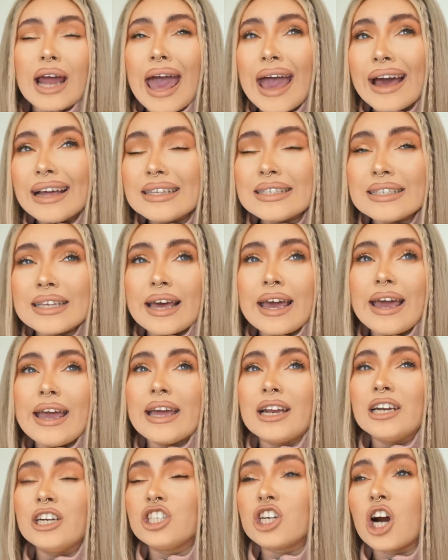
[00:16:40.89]
Etsy
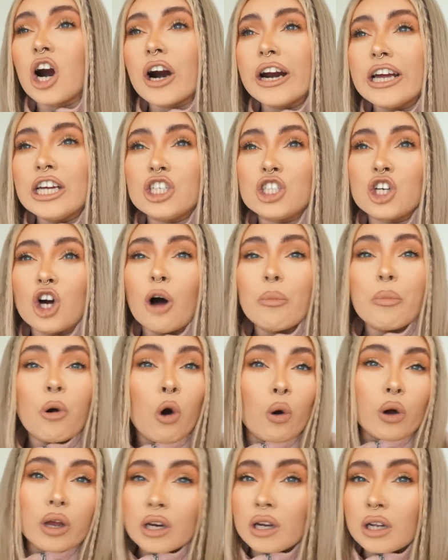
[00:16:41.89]
and charity shop
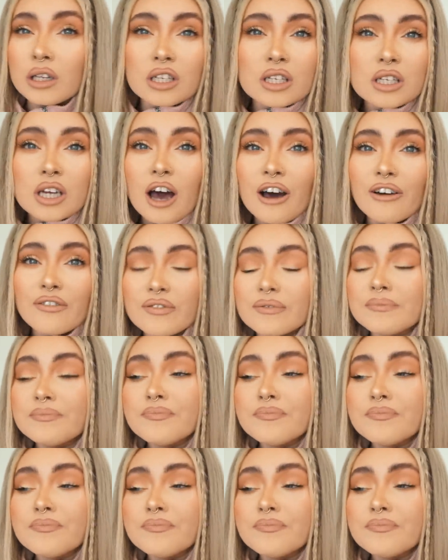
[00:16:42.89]
hooking and stuff.